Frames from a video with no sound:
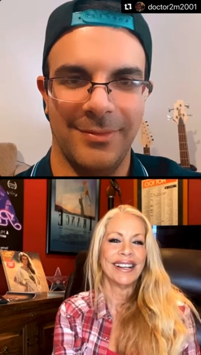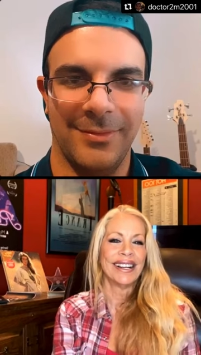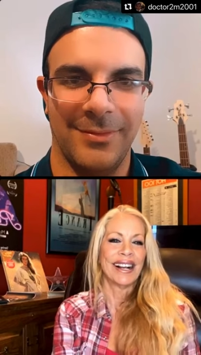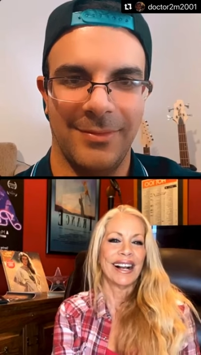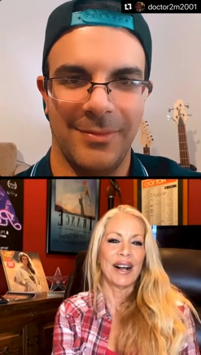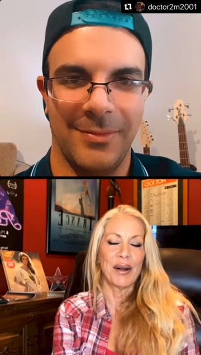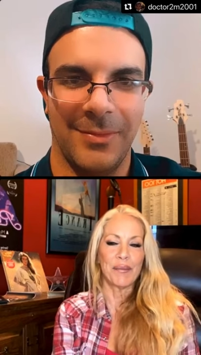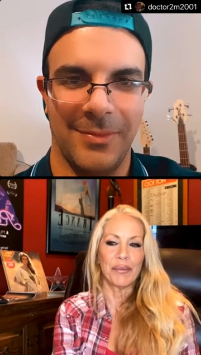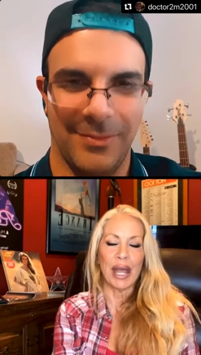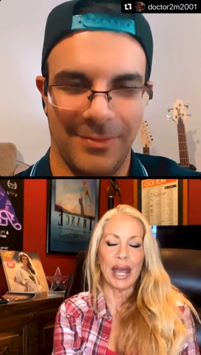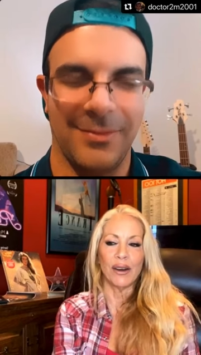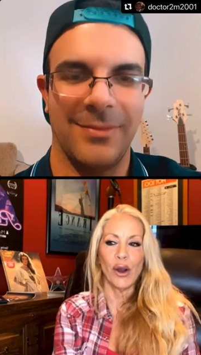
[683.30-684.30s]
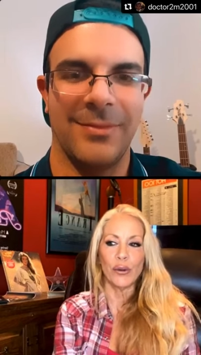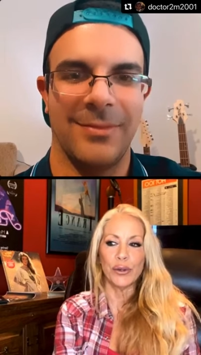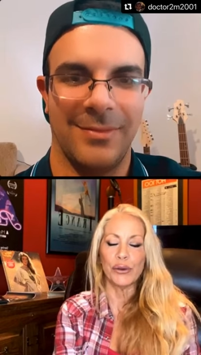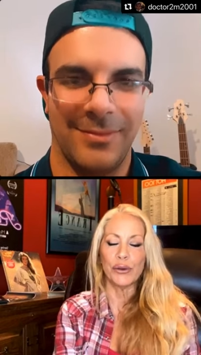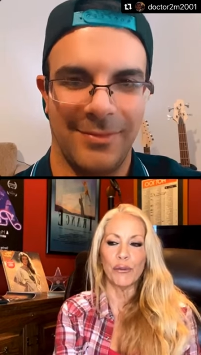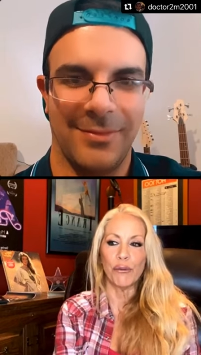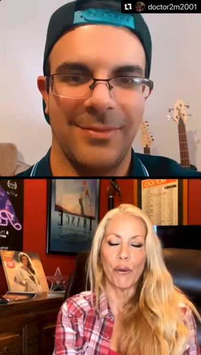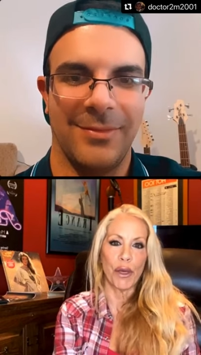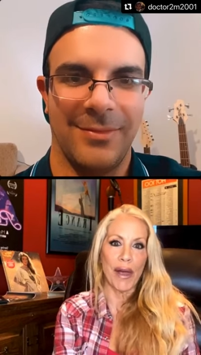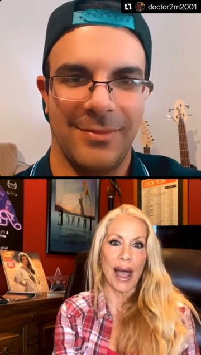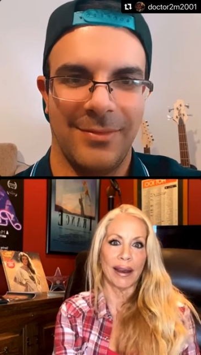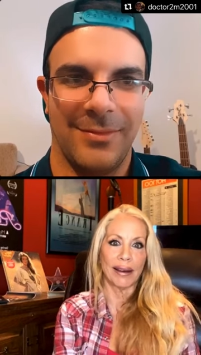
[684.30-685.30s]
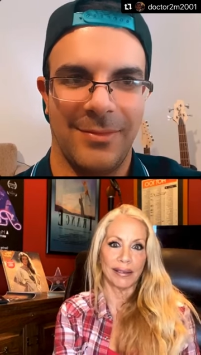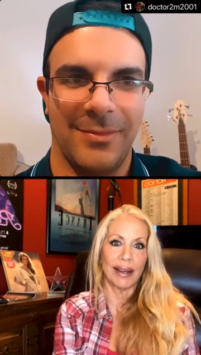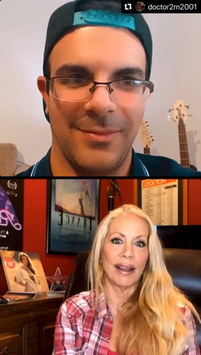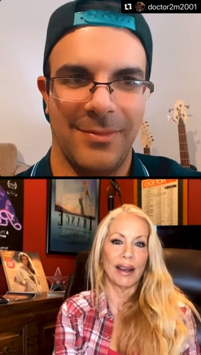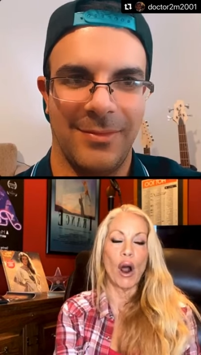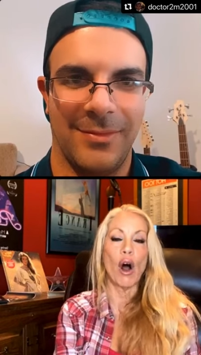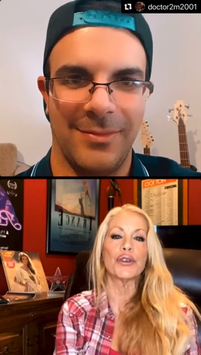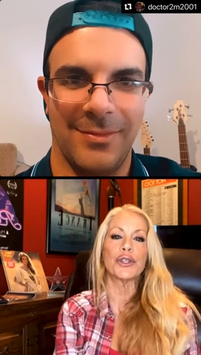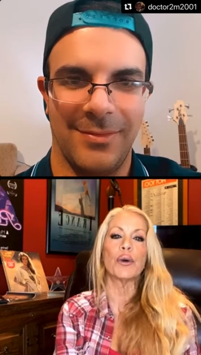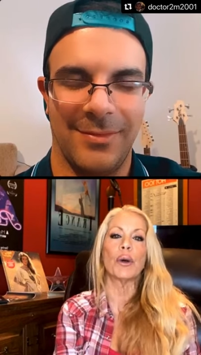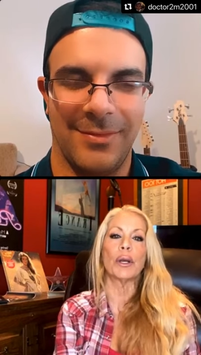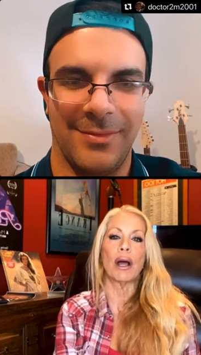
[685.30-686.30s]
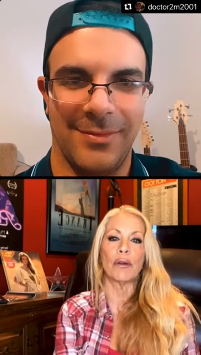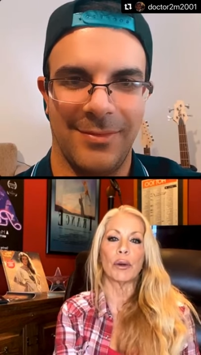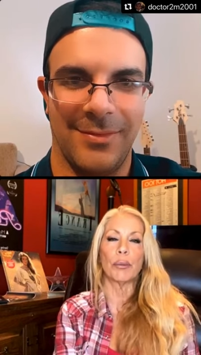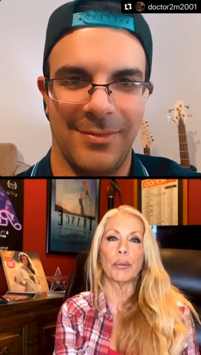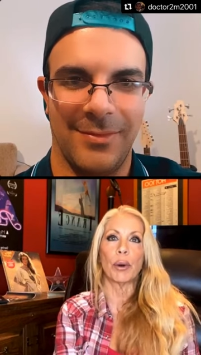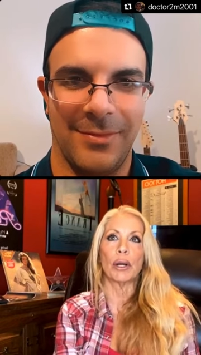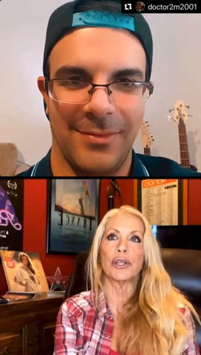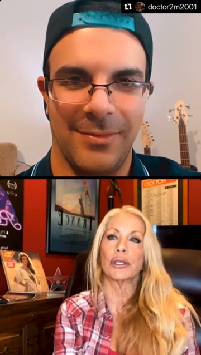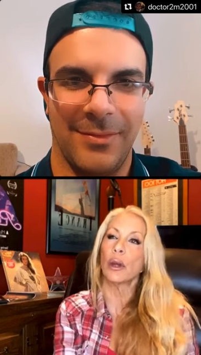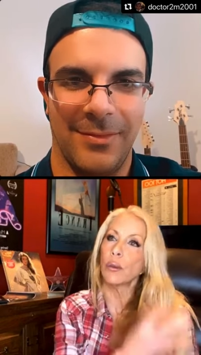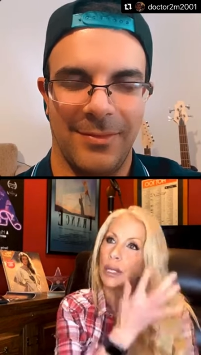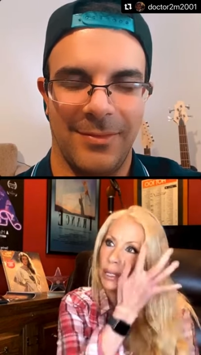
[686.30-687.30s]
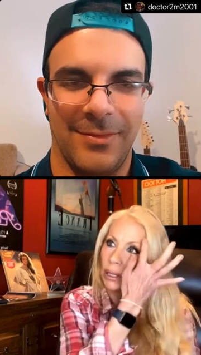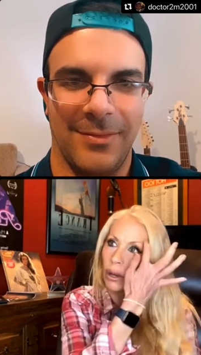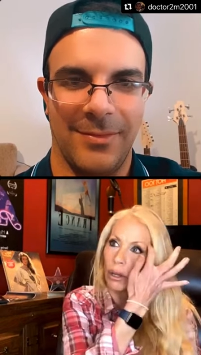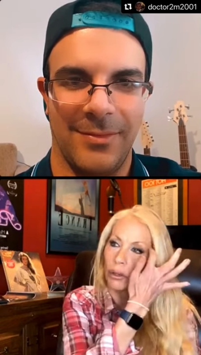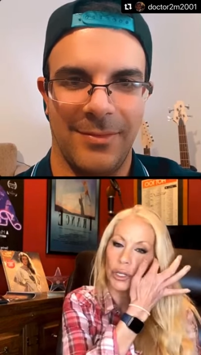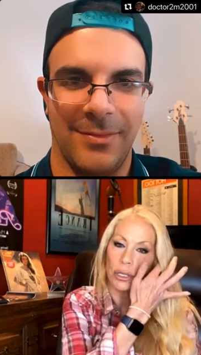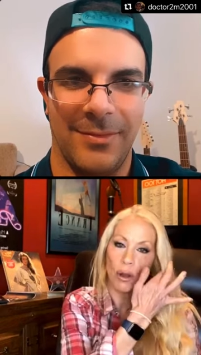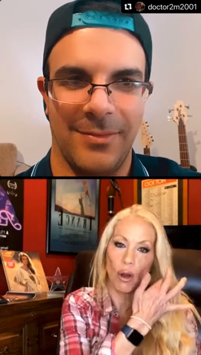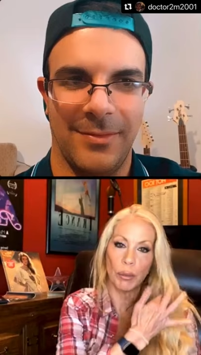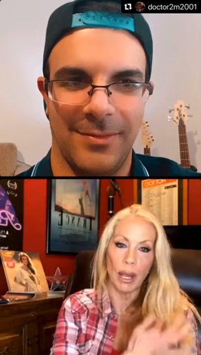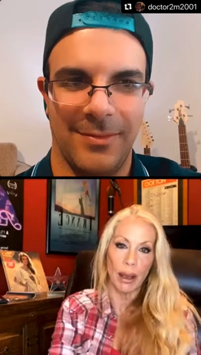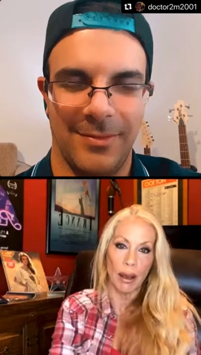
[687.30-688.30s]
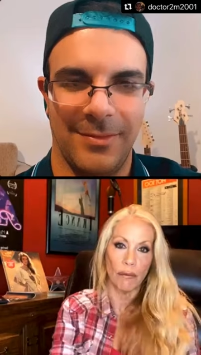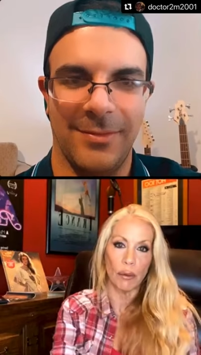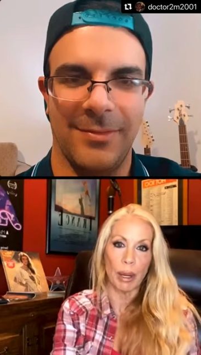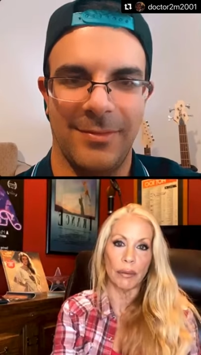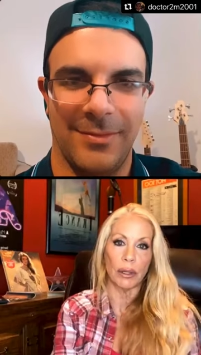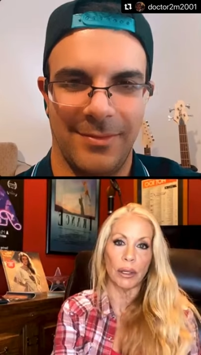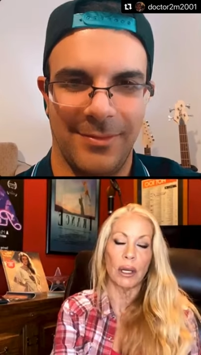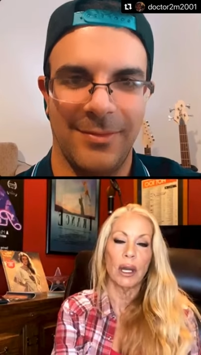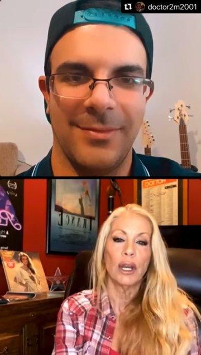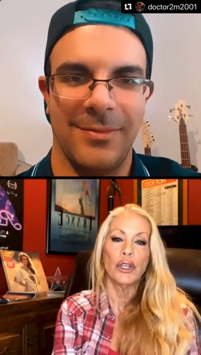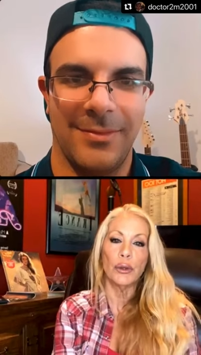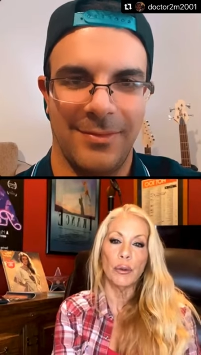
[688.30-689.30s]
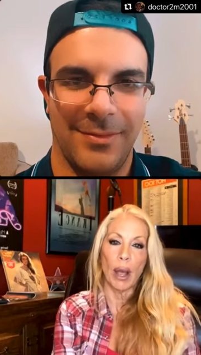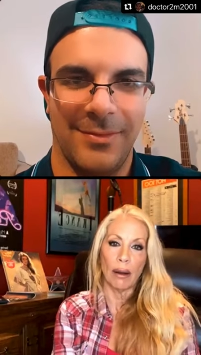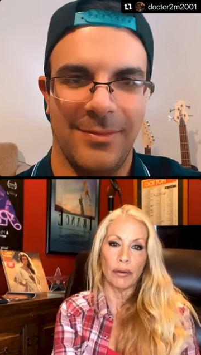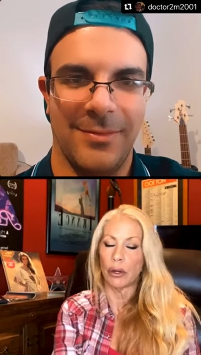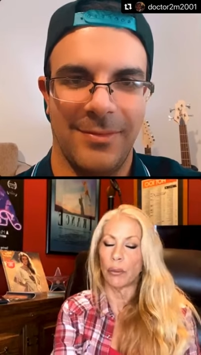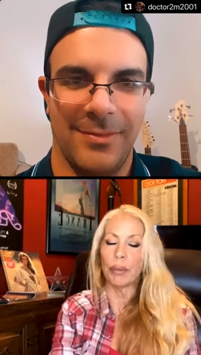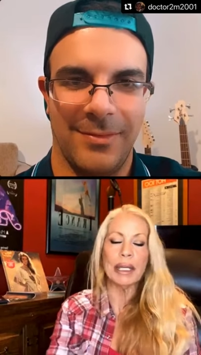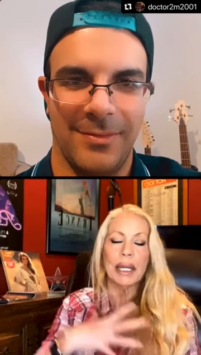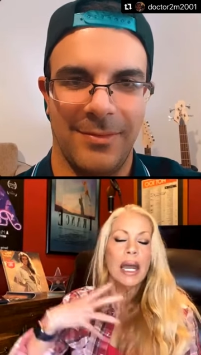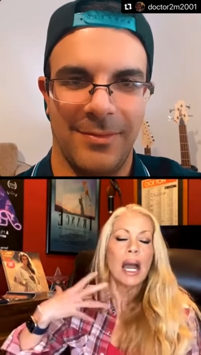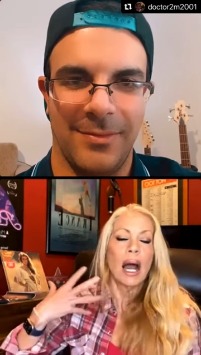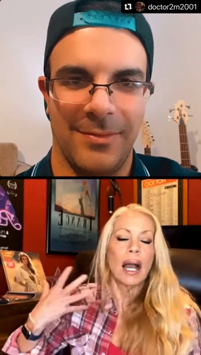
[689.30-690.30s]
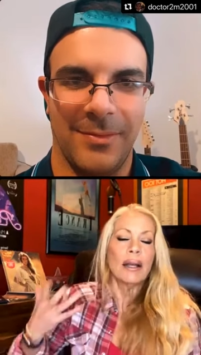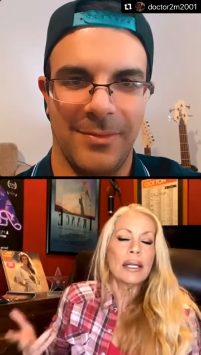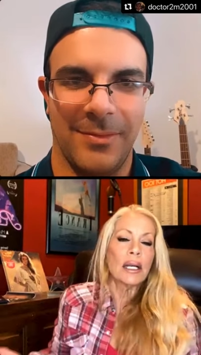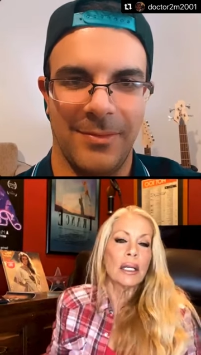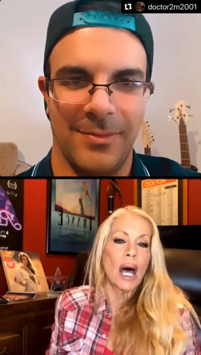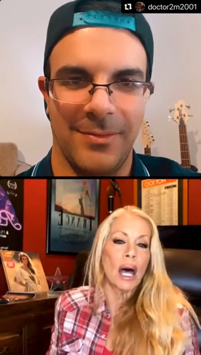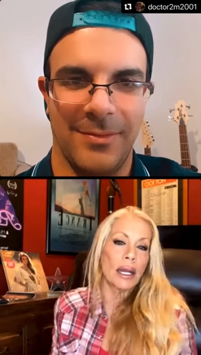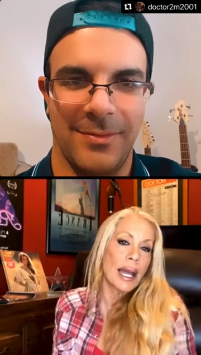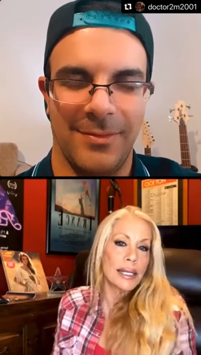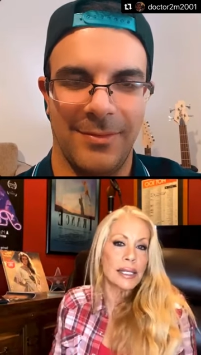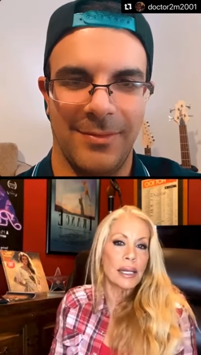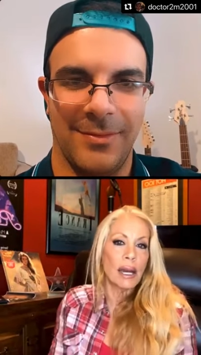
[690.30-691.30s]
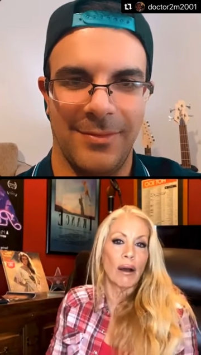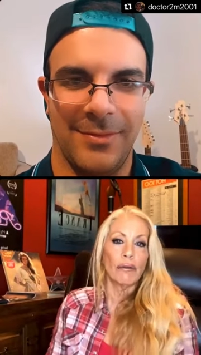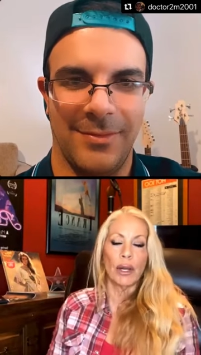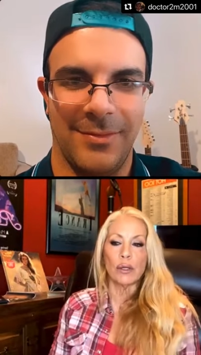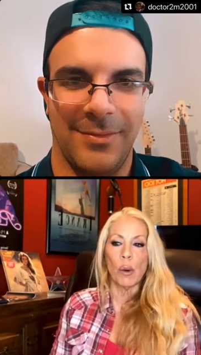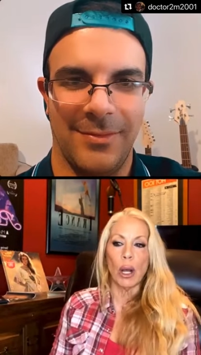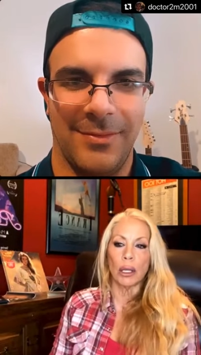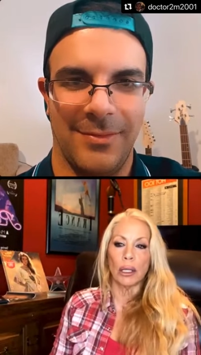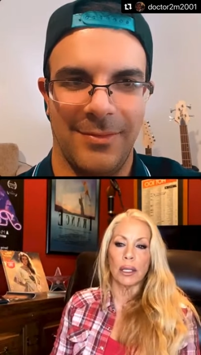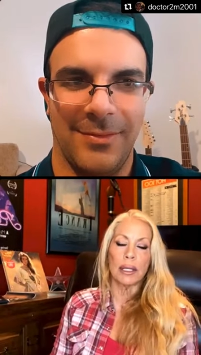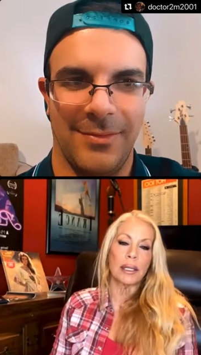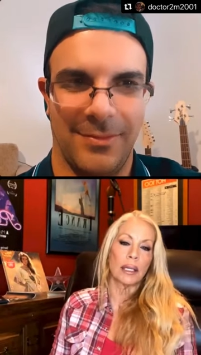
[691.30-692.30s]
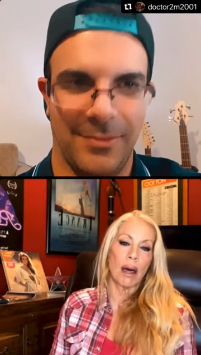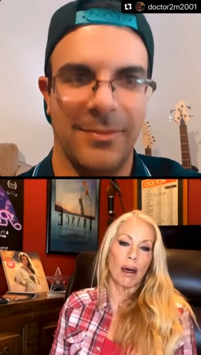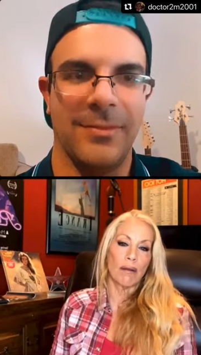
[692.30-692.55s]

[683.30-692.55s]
Speaker 1: um, and host for that, and also another project that we did called Just Call Me Hef about the Hugh Hefner. But I did a lot of that stuff as well as a lot of